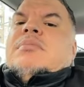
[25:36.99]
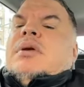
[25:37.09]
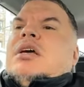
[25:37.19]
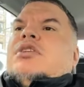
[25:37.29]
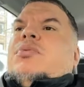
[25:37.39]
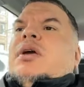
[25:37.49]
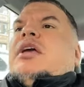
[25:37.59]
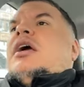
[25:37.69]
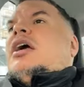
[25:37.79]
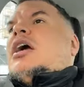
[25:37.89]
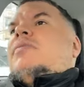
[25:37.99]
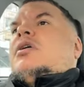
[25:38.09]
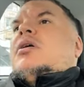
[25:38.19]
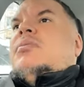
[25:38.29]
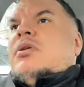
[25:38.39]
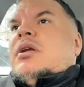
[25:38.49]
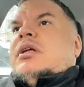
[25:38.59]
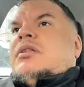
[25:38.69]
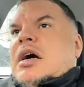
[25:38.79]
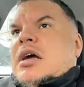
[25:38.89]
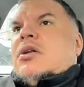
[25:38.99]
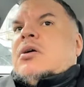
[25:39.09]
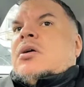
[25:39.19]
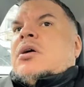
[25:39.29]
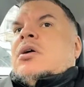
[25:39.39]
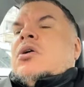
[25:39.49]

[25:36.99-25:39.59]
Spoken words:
because we can't have a community dialogue